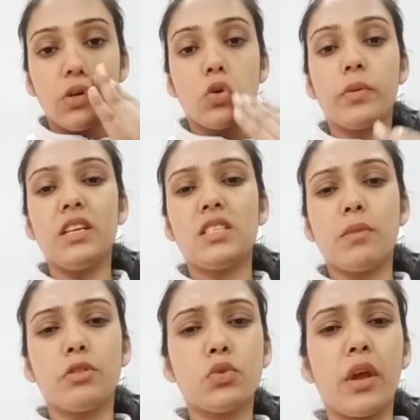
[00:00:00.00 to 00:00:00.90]
Nobody is
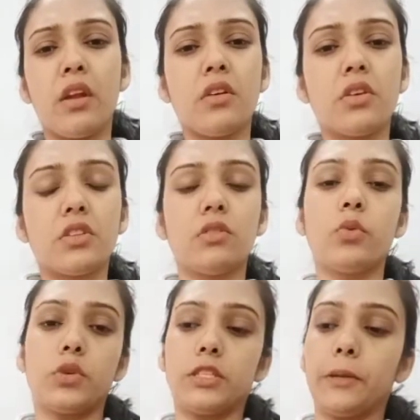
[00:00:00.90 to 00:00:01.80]
able to hinder the
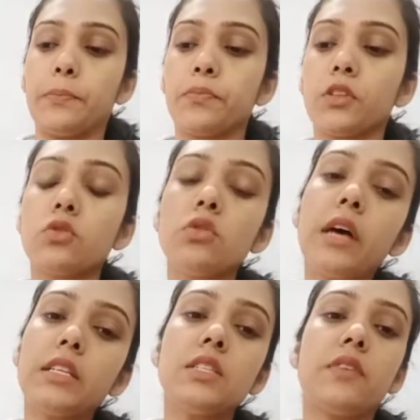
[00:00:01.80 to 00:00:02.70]
voting. So
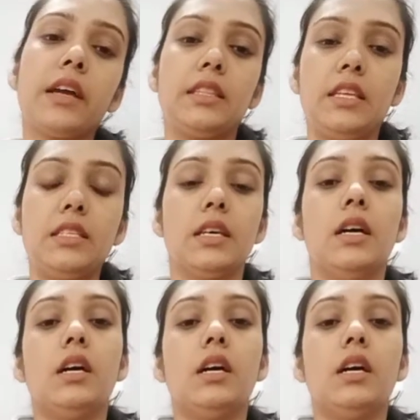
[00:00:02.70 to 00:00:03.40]
that is why these